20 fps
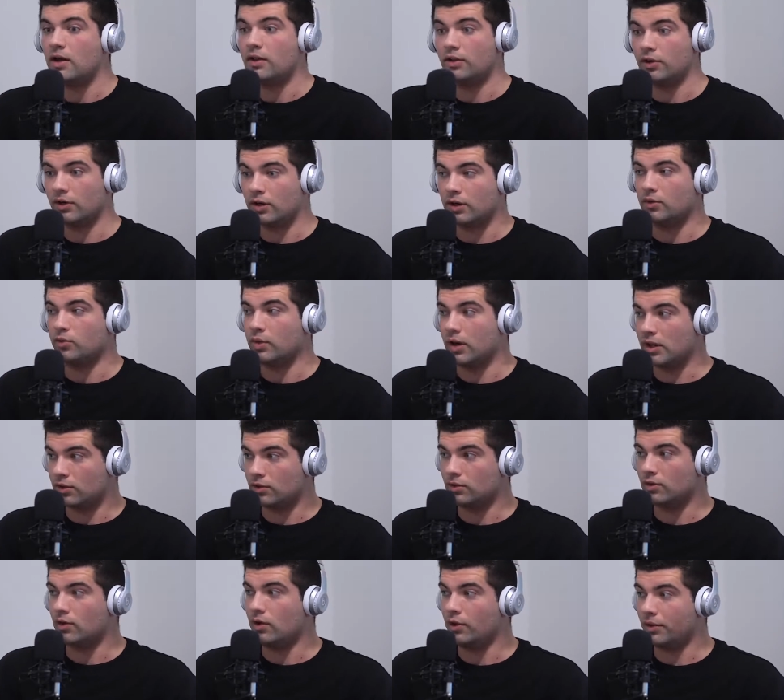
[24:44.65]
they're going to read
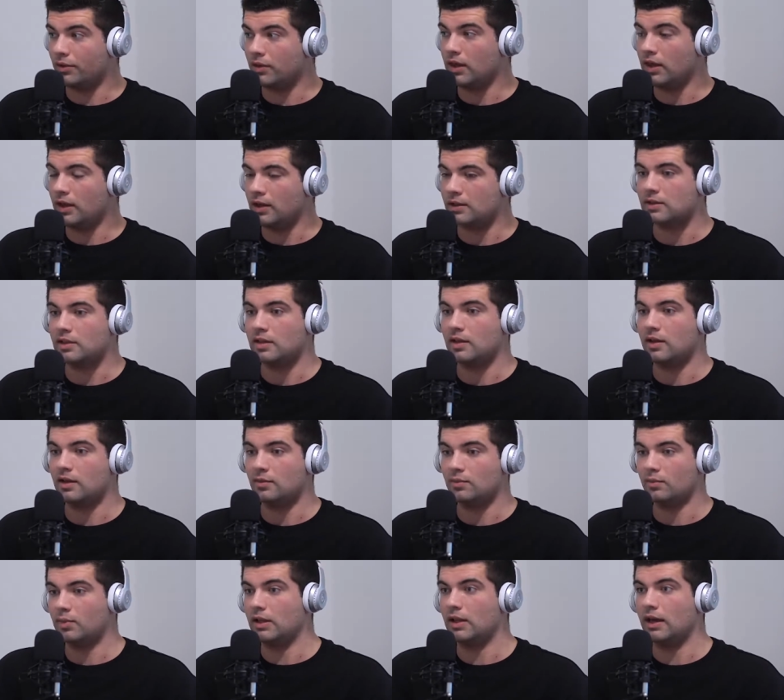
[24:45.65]
through the whole thing and see
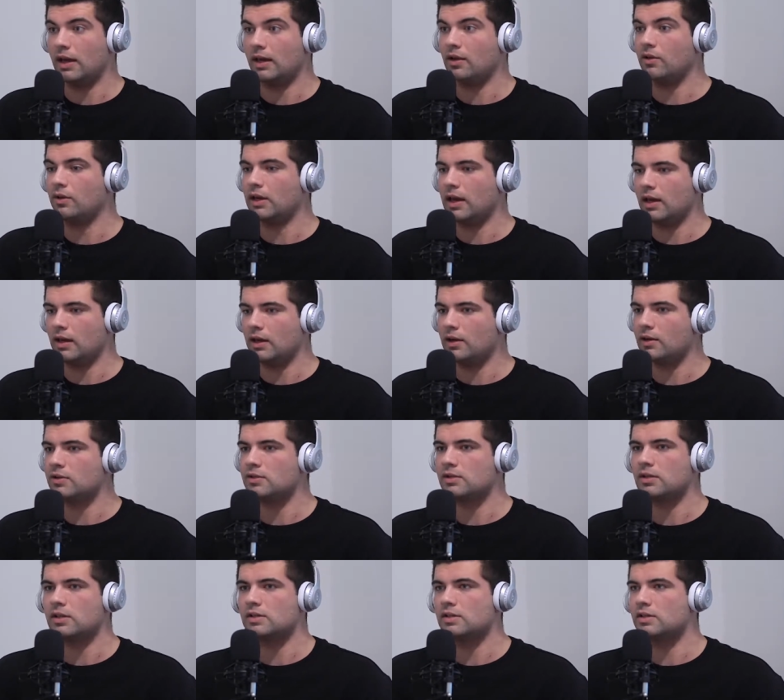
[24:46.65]
and be like, okay, here's
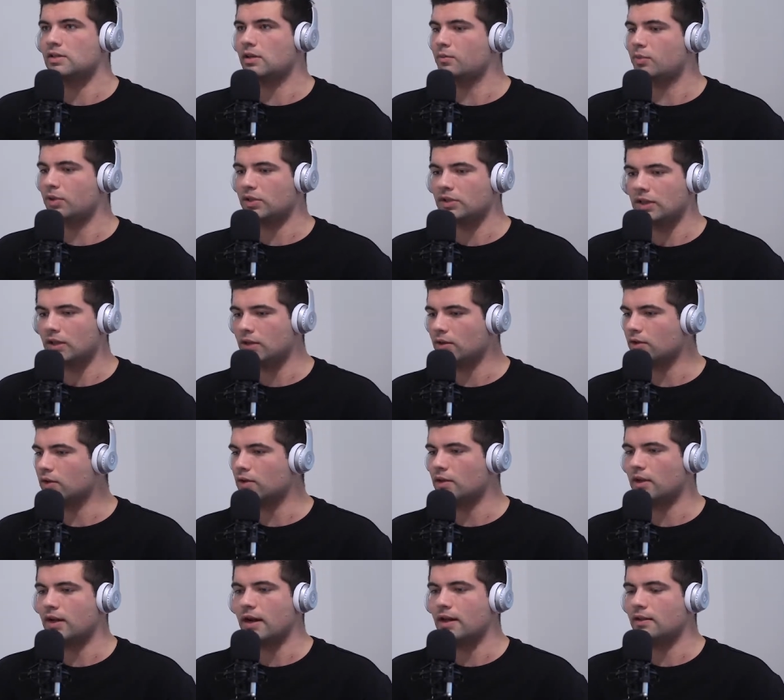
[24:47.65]
this particular
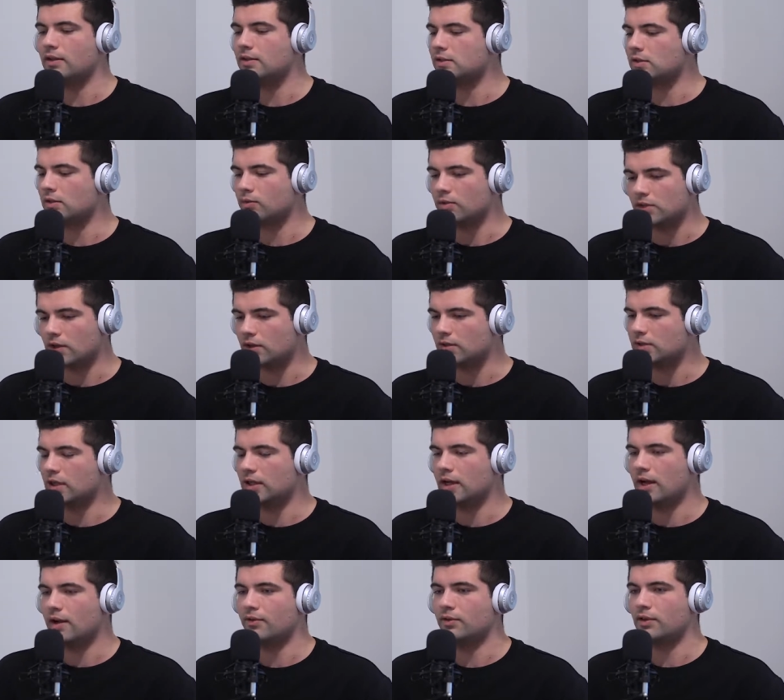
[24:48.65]
client, this is the results they
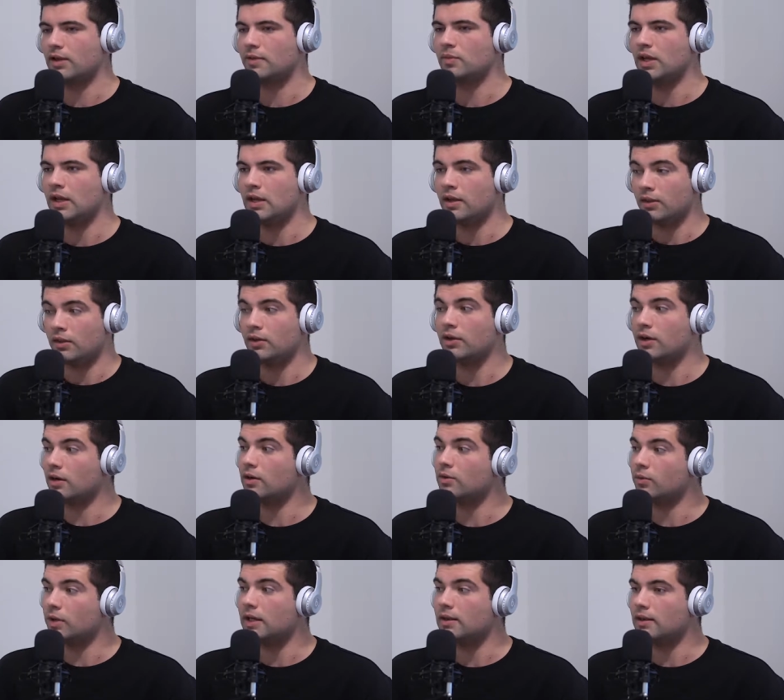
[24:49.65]
got for them. They're going
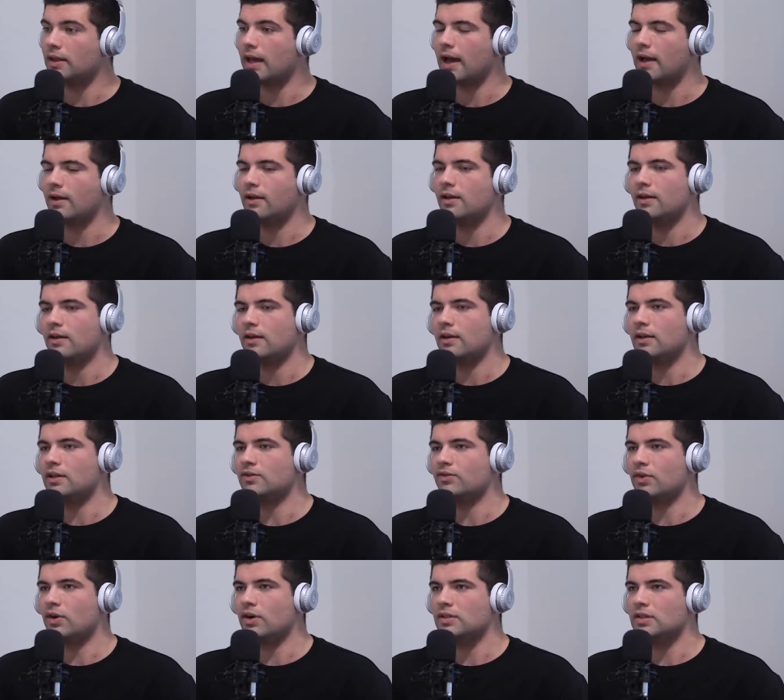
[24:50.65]
to read that. As
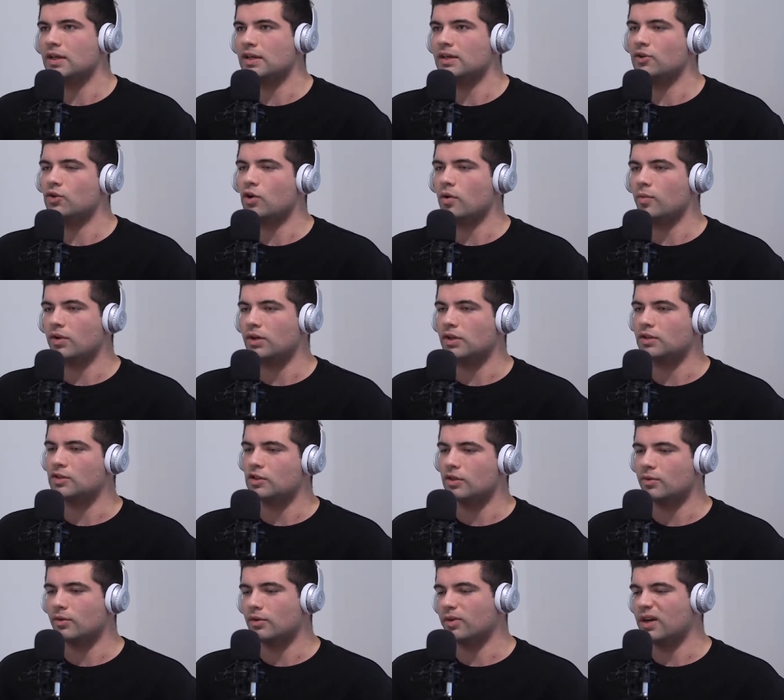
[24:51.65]
far as like a normal
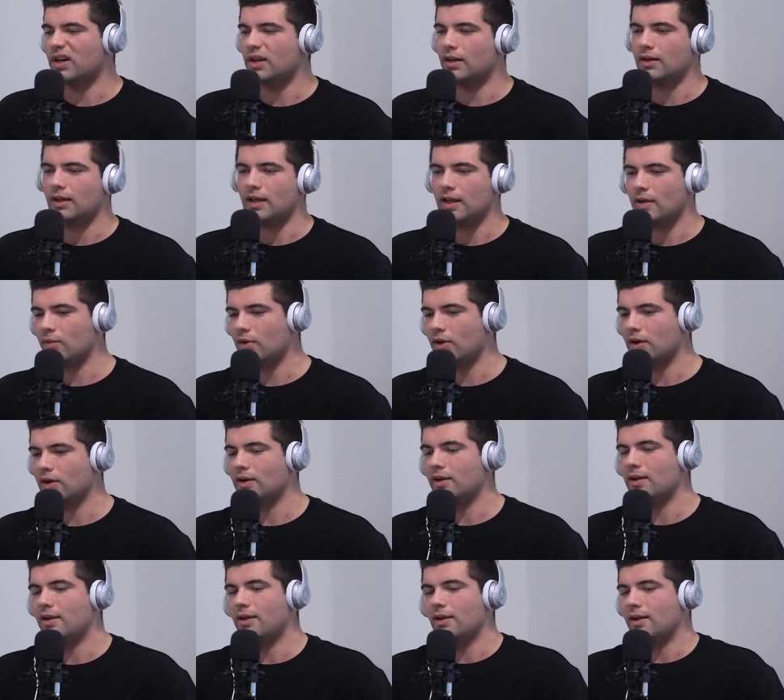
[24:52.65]
consumer reading an ebook,
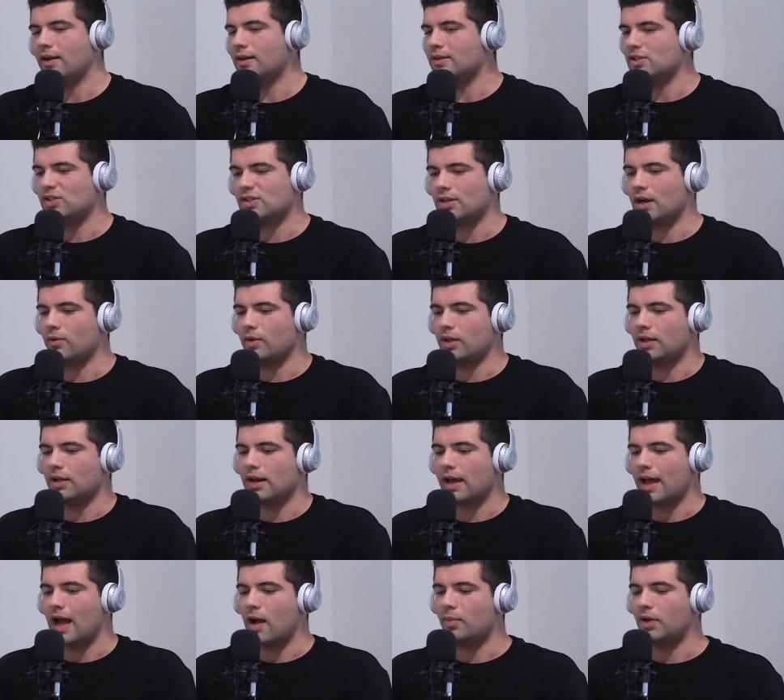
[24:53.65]
it's just not really going
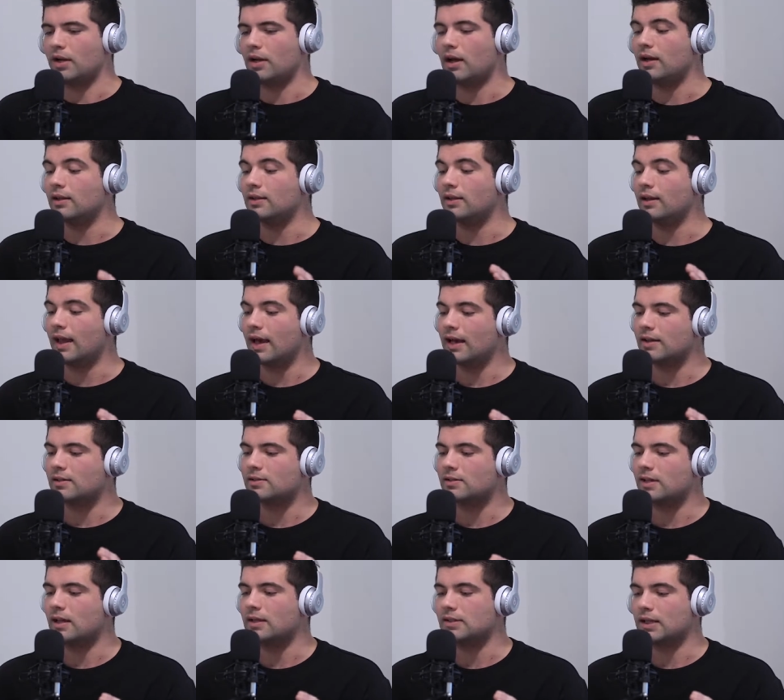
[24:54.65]
to happen
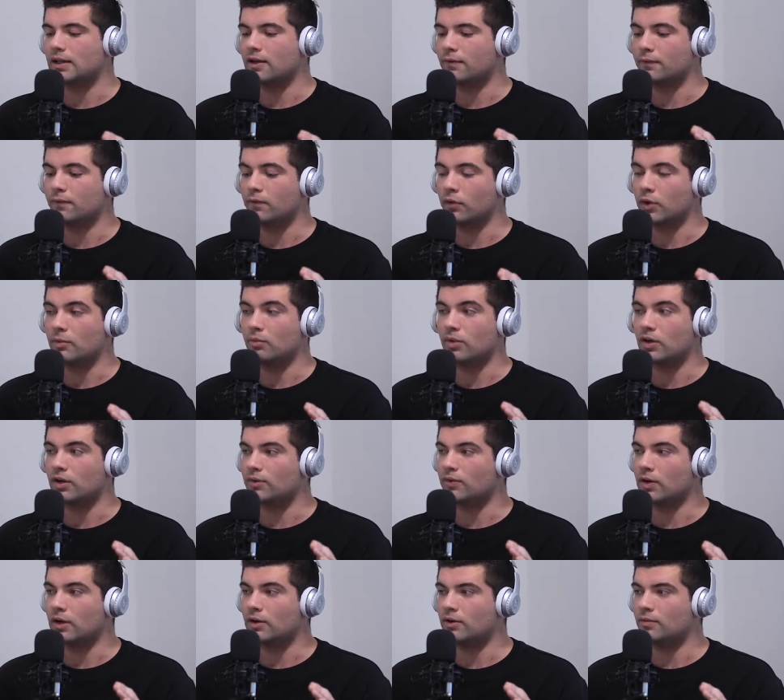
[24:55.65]
unless it's like a free book
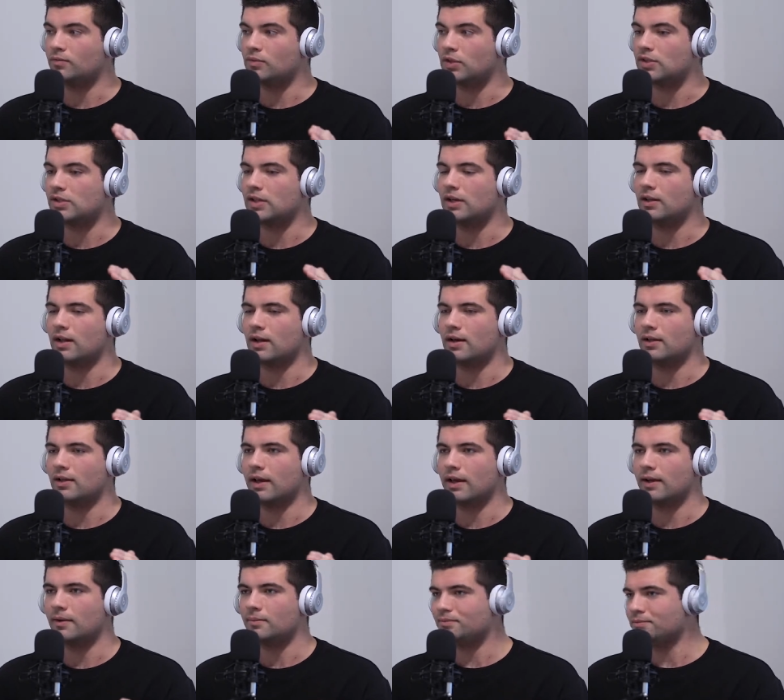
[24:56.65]
funnel. You see a lot of
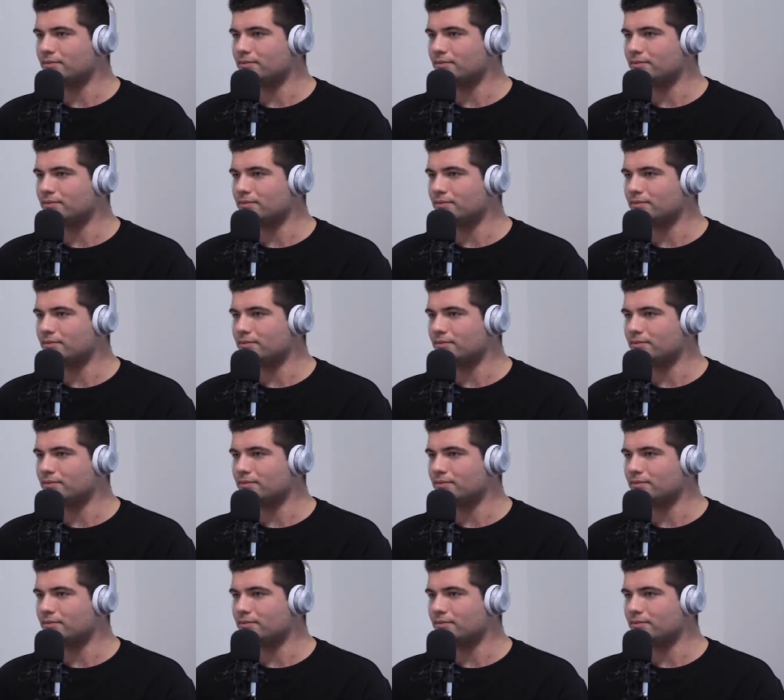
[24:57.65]
like